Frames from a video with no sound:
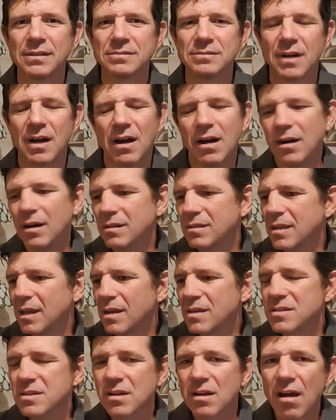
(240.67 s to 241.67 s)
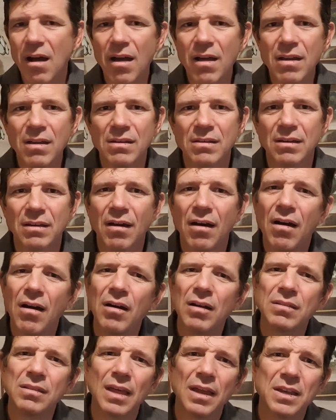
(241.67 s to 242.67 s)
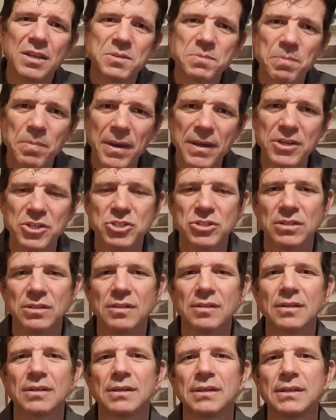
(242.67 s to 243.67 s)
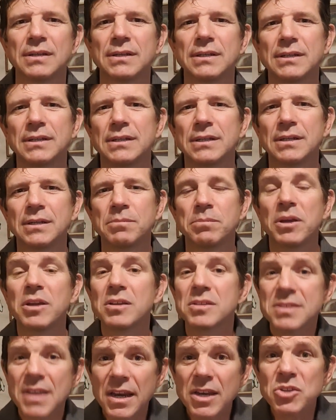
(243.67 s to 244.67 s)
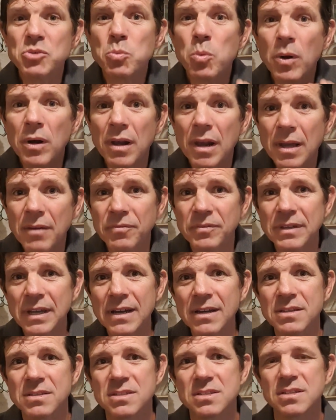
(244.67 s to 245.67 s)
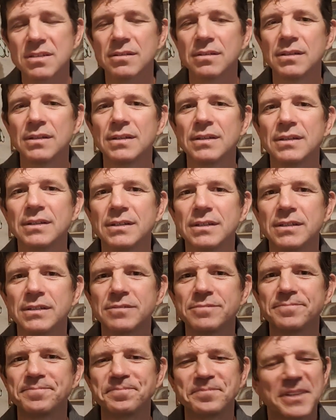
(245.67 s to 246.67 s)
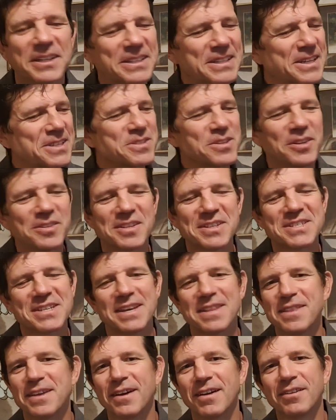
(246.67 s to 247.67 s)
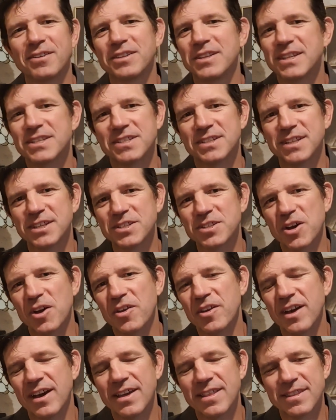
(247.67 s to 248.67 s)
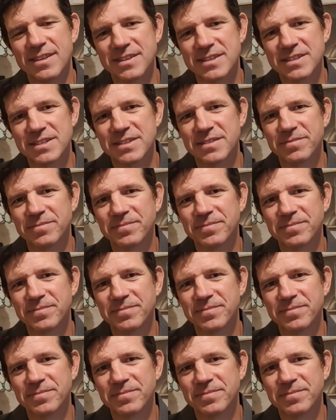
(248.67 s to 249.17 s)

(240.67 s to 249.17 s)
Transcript: a heart that is kind and a heart that is patient, because that is what love does. It does not dishonor others.